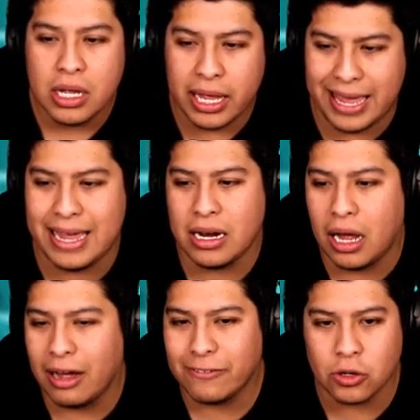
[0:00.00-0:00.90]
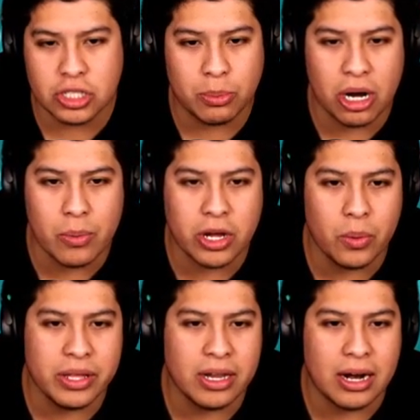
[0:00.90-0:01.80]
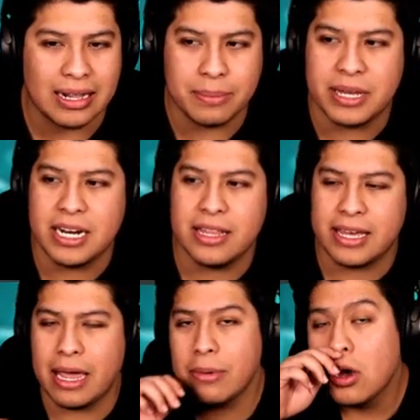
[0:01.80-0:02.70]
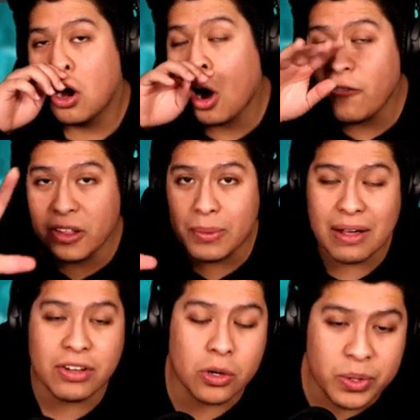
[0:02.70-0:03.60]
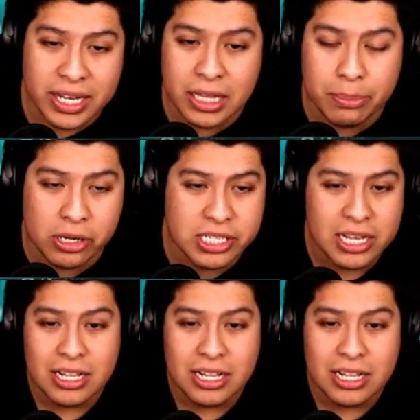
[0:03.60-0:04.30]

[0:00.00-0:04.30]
And, of course, De Bruyne, we go in there at the beginning of the game. Hopefully, we have a good weekend league, boys.